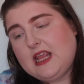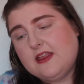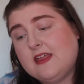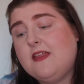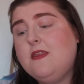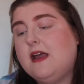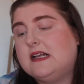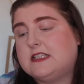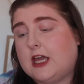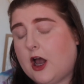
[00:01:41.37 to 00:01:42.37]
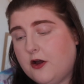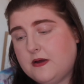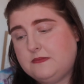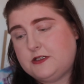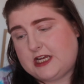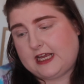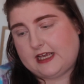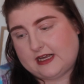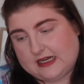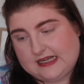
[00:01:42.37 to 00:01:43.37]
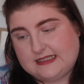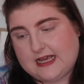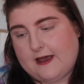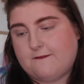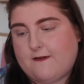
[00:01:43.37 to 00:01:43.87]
And then there is the OMG Glitter